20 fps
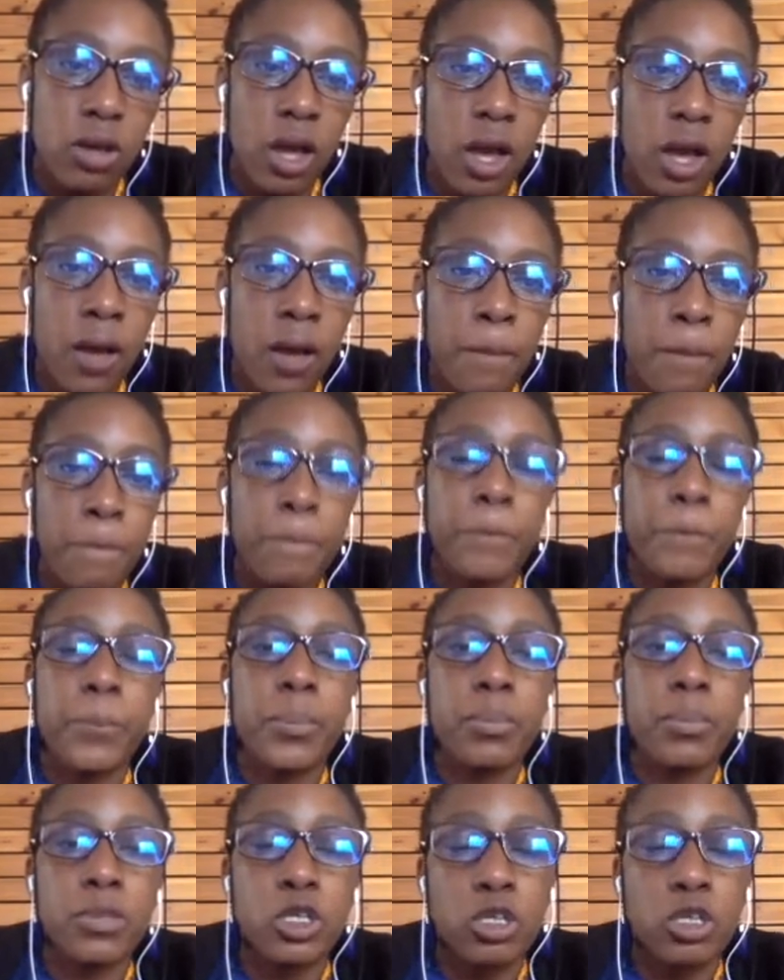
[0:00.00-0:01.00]

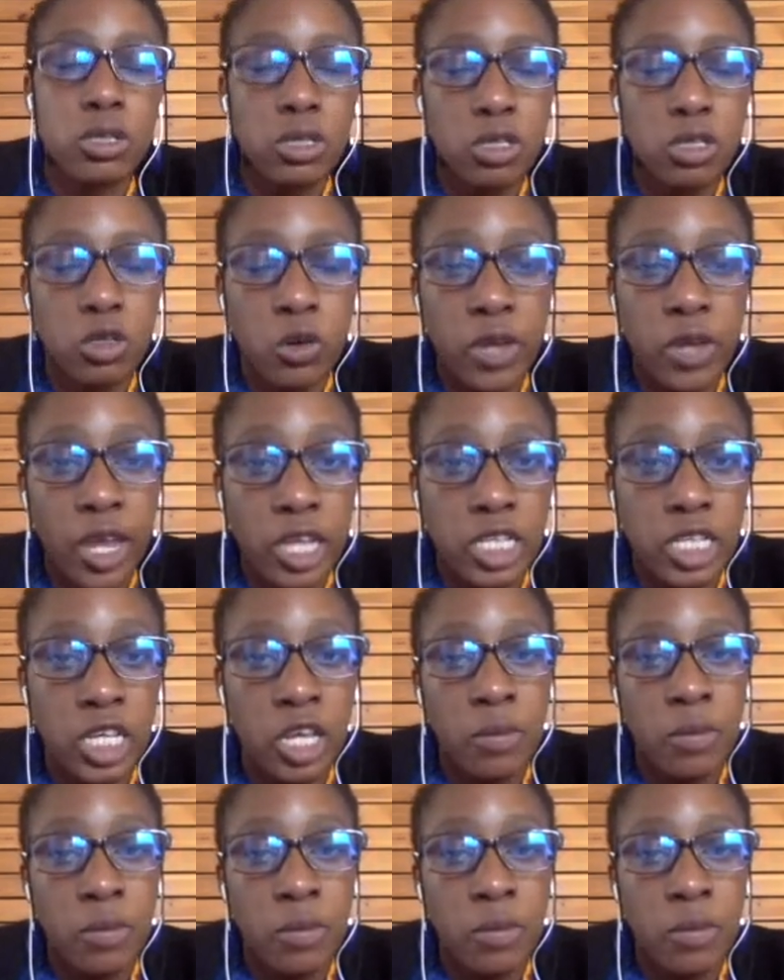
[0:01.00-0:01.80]
showcasing